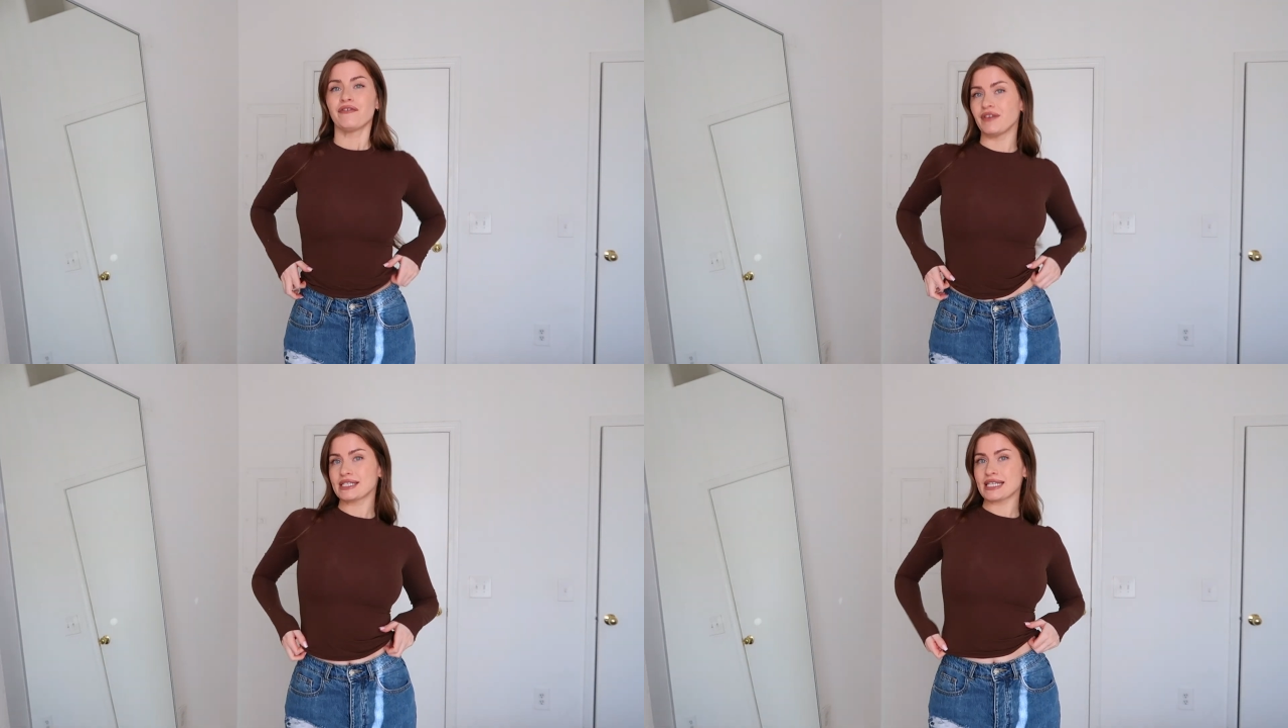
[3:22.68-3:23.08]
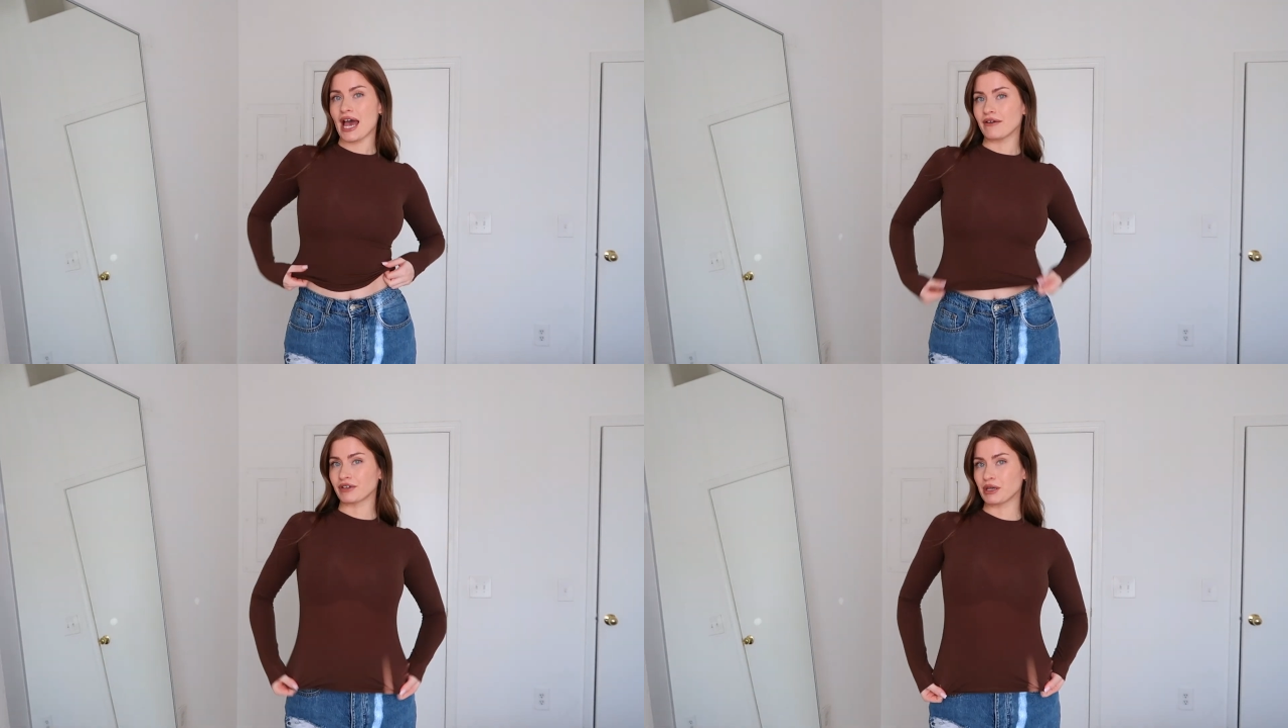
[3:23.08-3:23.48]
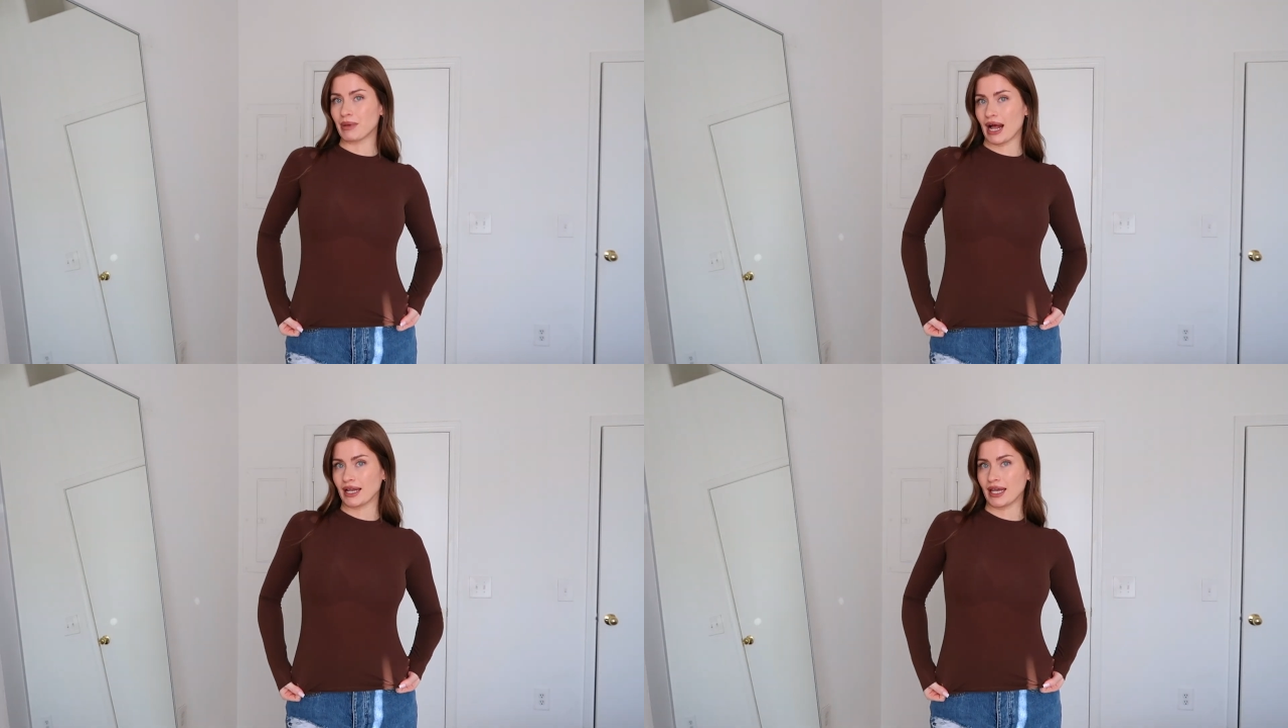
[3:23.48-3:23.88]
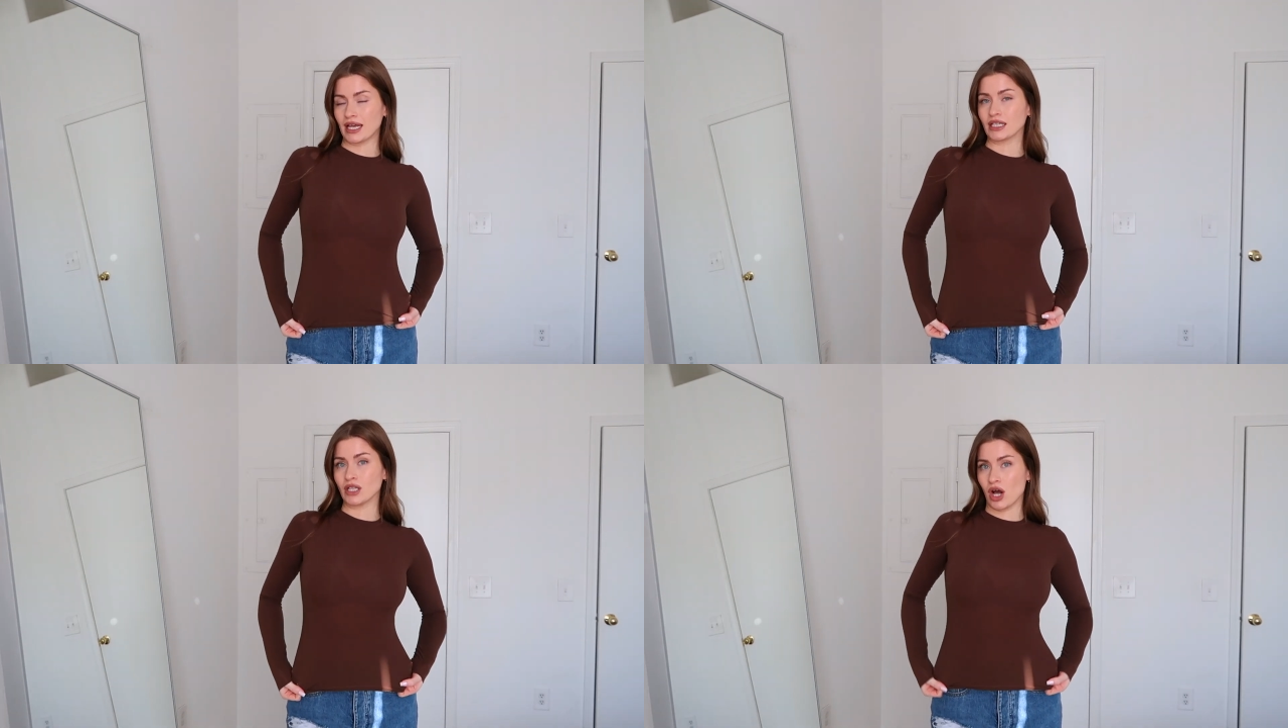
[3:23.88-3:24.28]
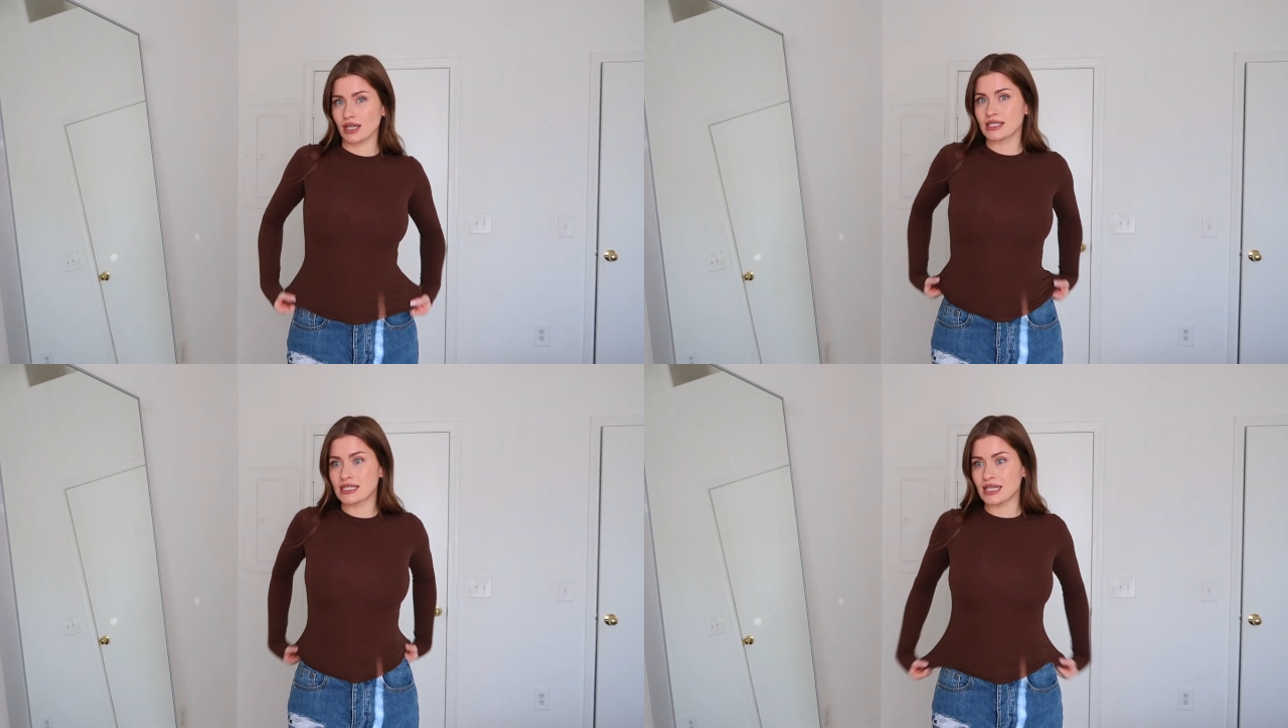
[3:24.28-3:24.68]
Fits Everybody
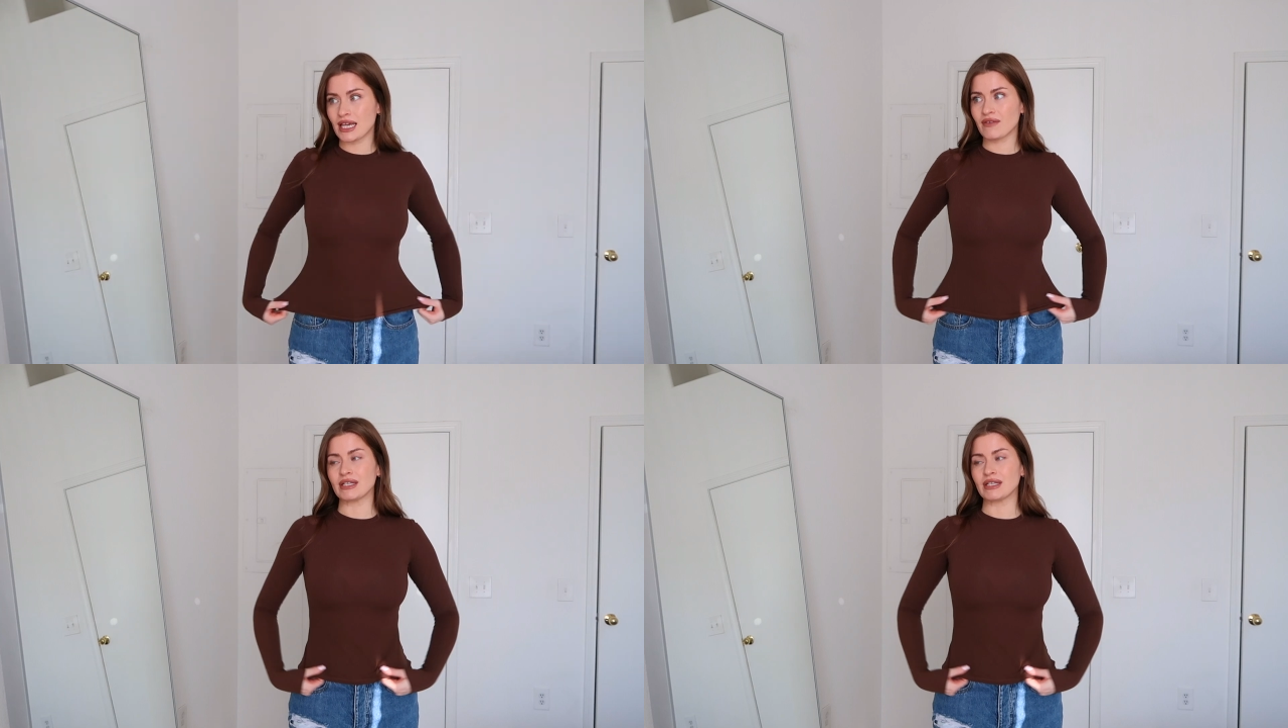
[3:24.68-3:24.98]
long sleeve.